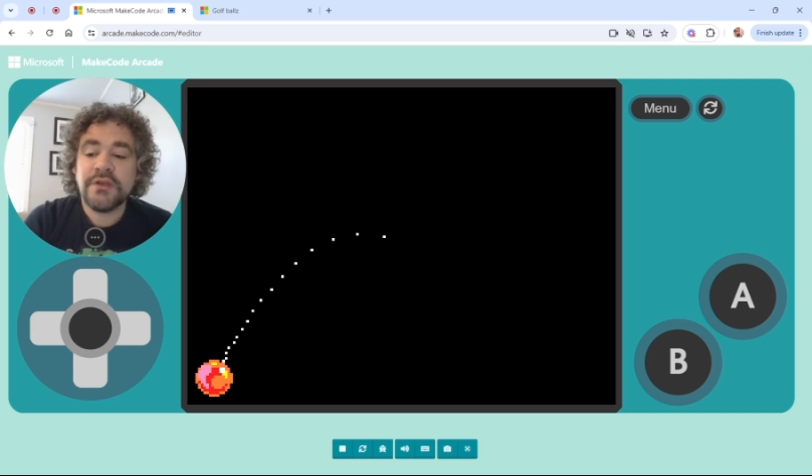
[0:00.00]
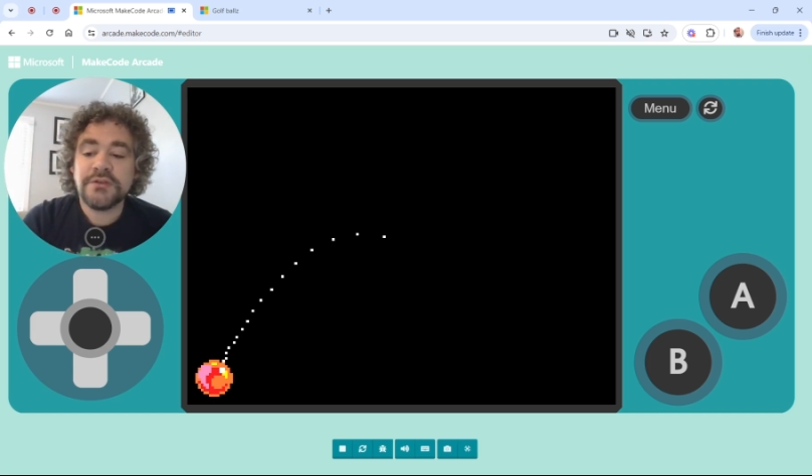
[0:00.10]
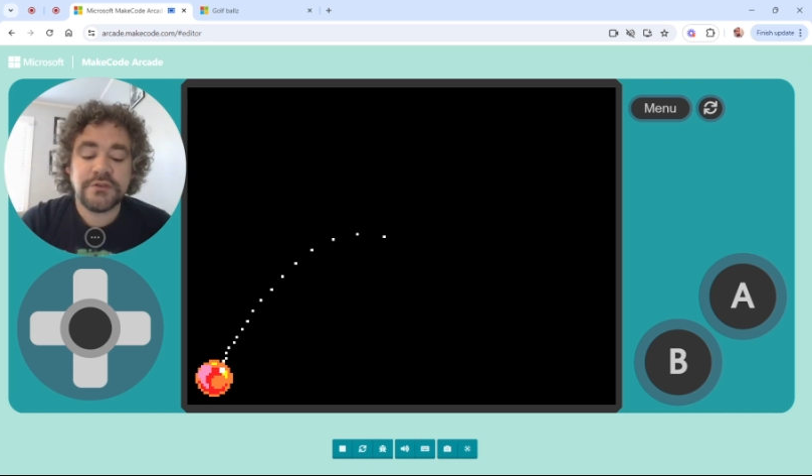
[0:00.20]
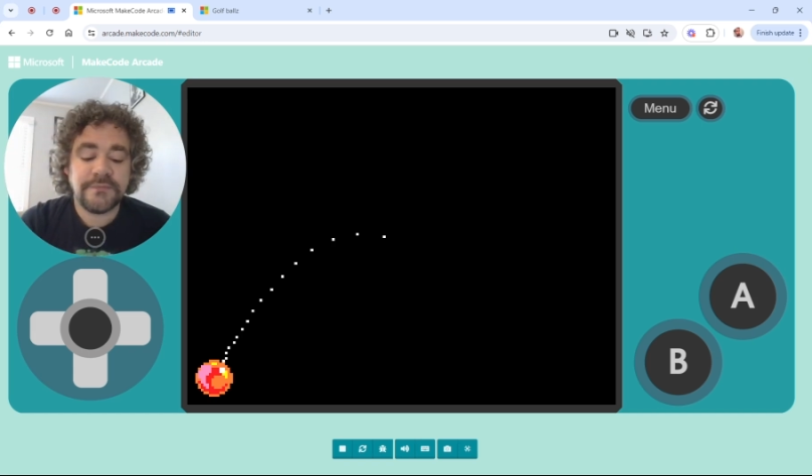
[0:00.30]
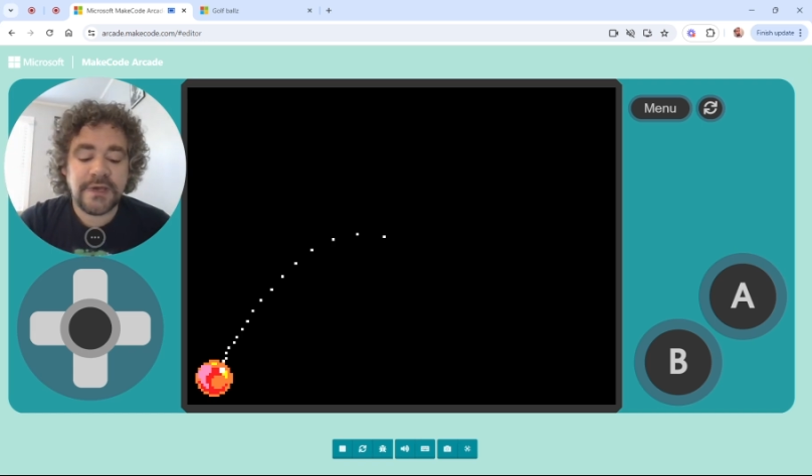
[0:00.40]

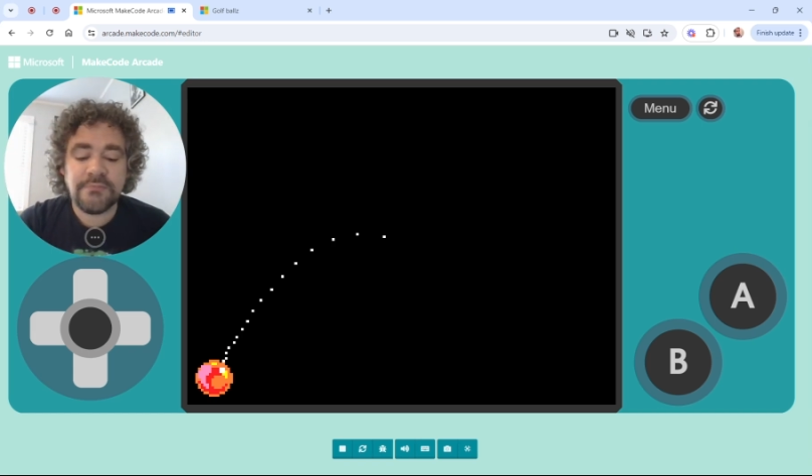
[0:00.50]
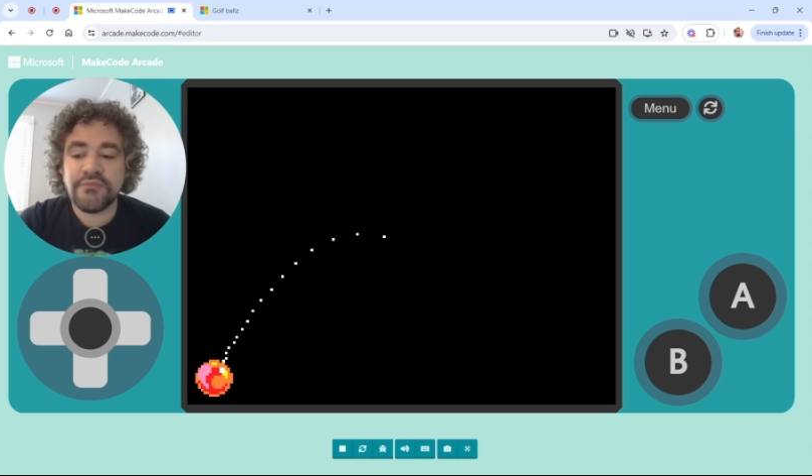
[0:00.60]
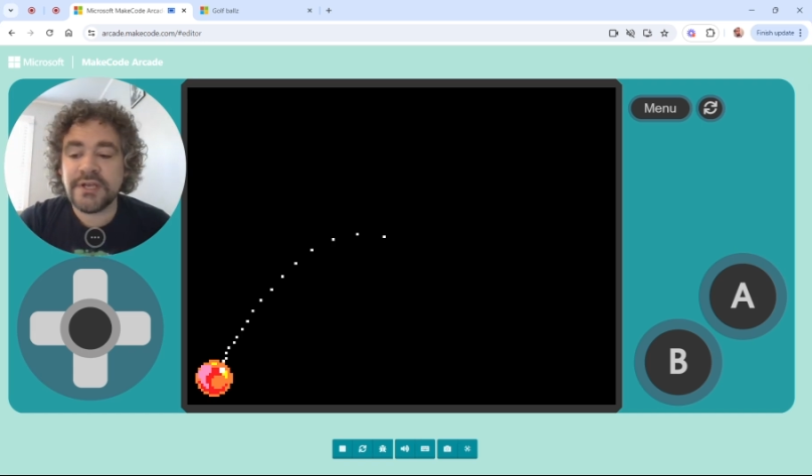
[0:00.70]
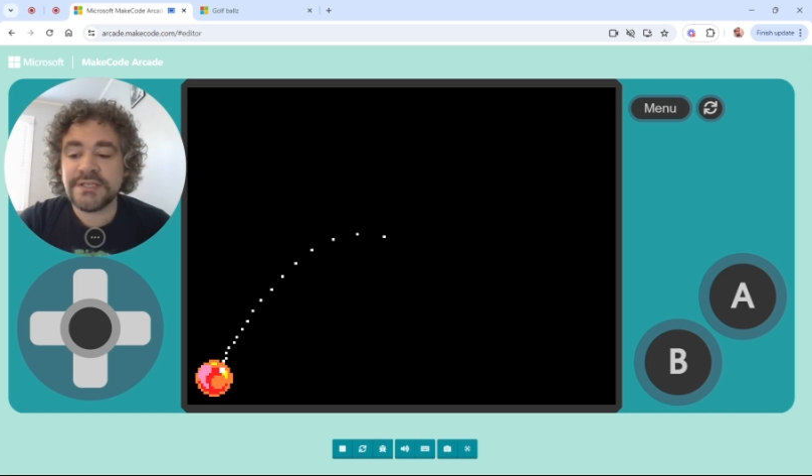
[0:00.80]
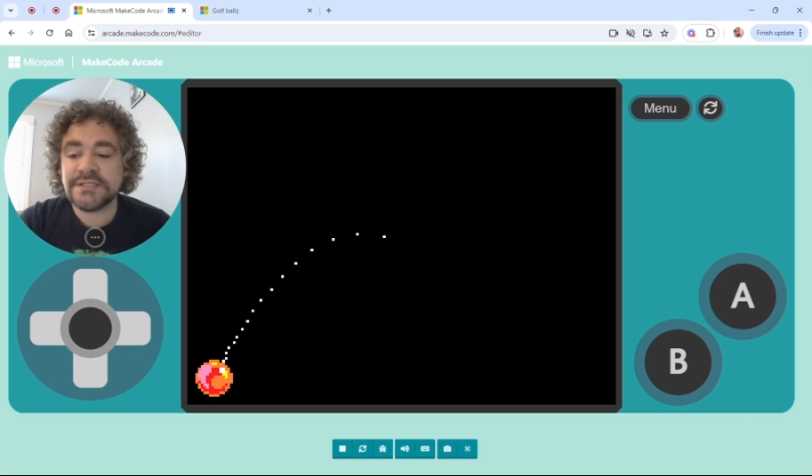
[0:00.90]
So if I
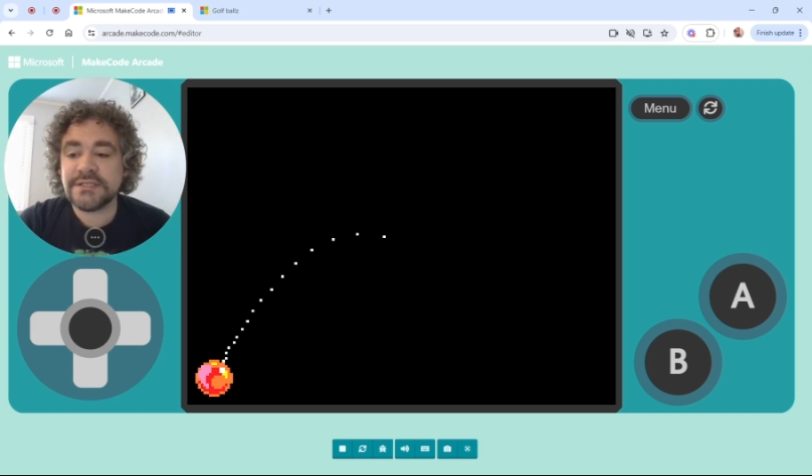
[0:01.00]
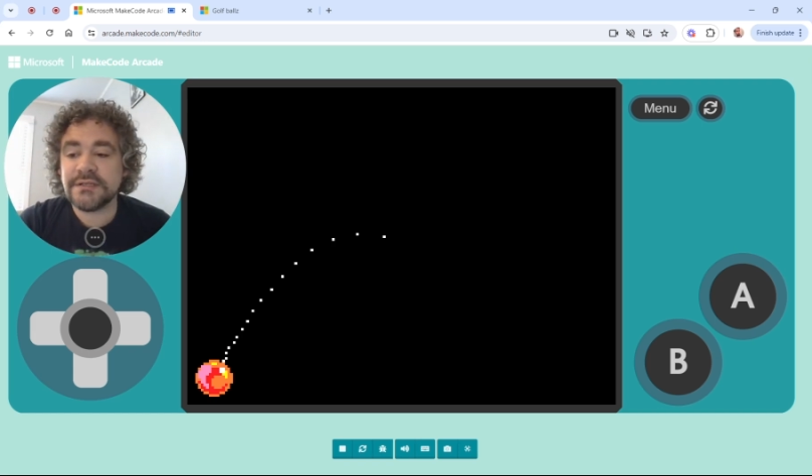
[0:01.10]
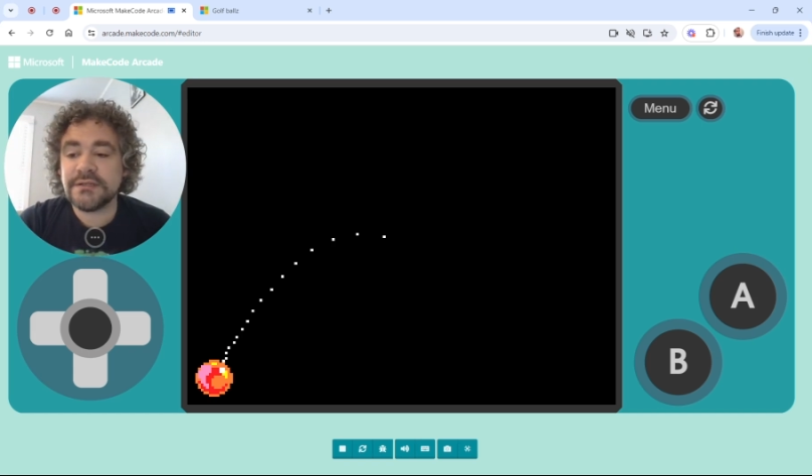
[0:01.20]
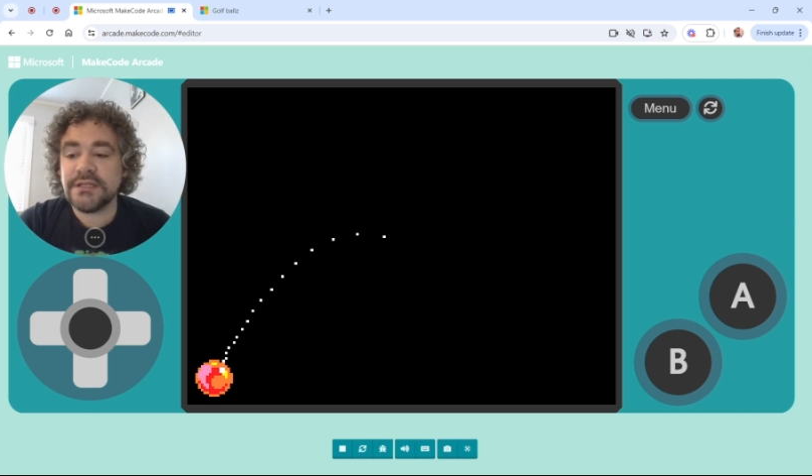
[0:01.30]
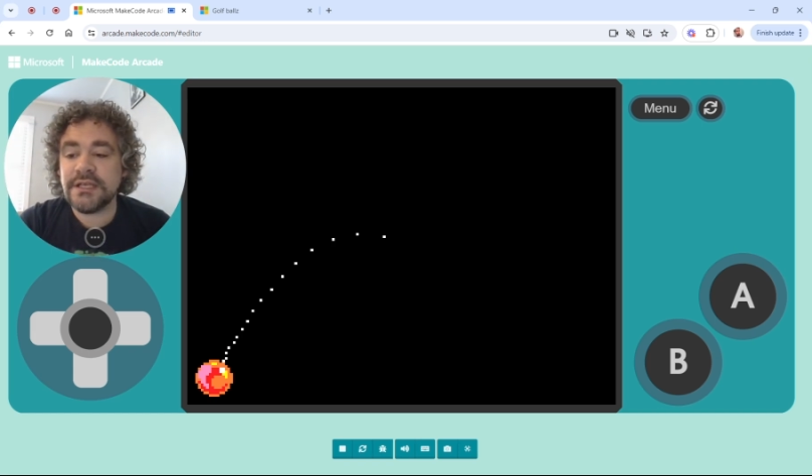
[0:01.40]
press
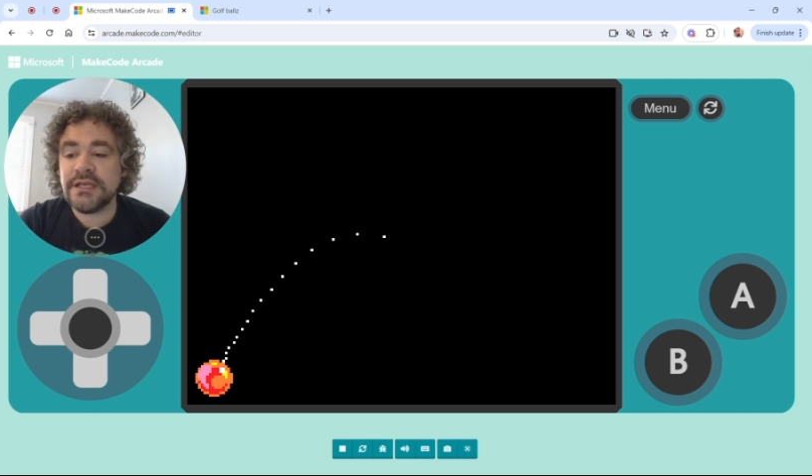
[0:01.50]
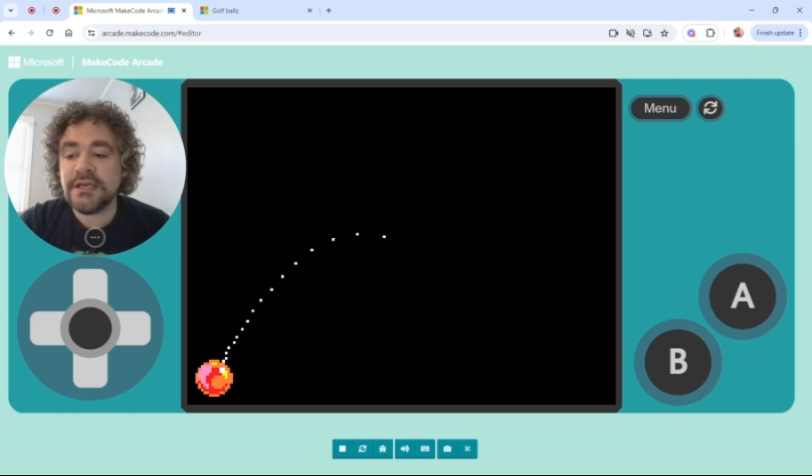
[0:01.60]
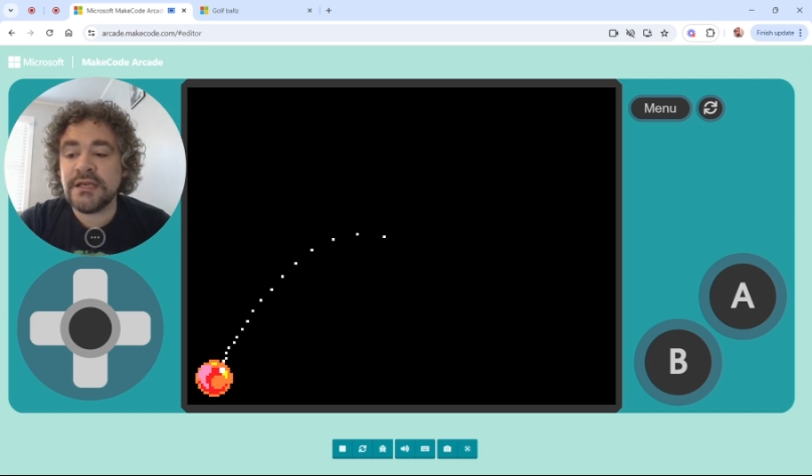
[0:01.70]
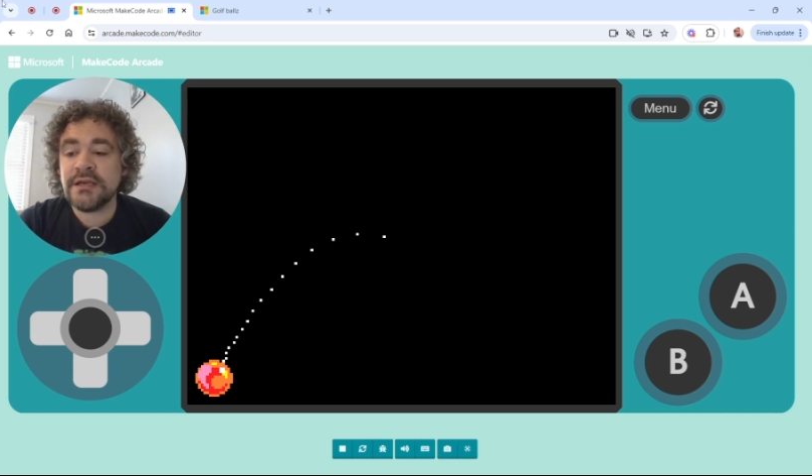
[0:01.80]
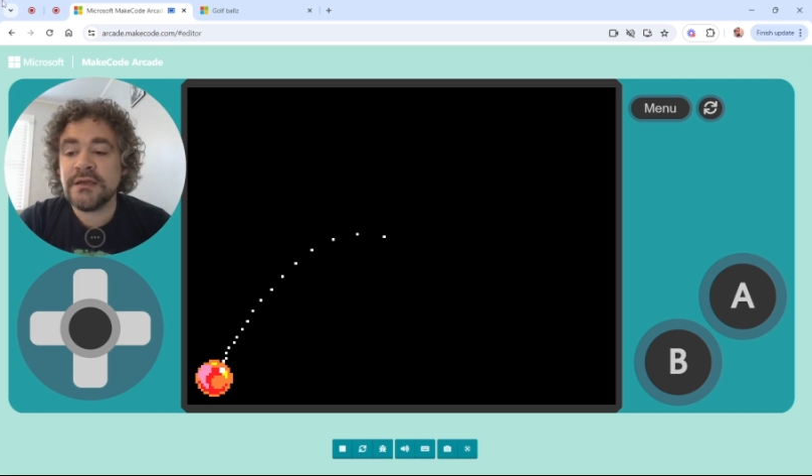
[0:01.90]

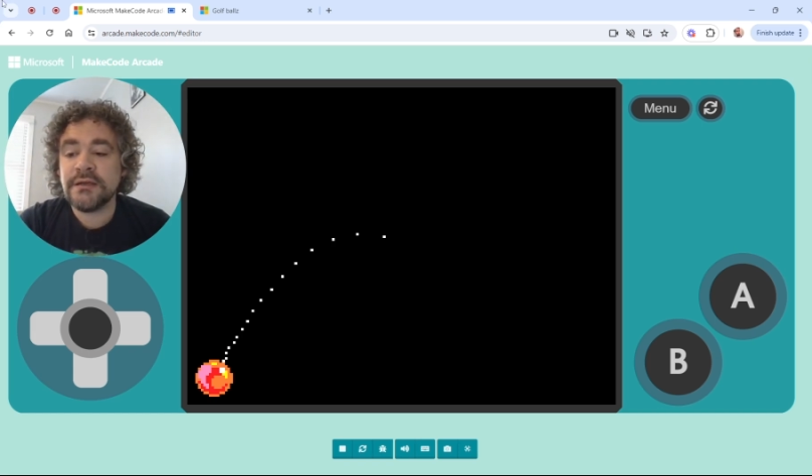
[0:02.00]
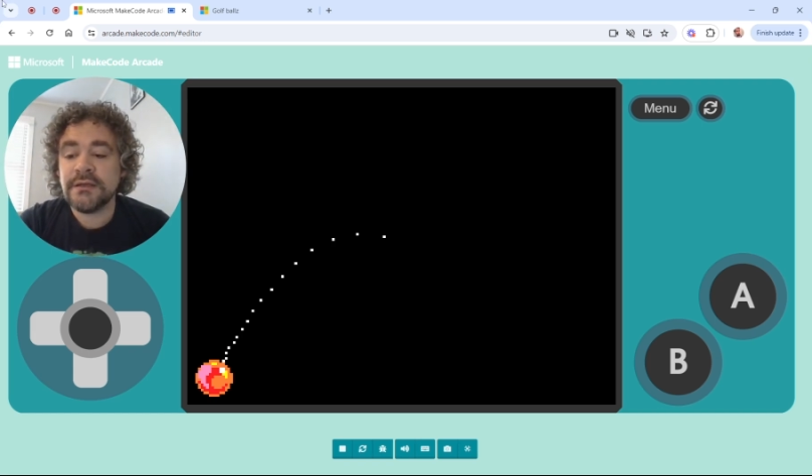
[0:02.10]
the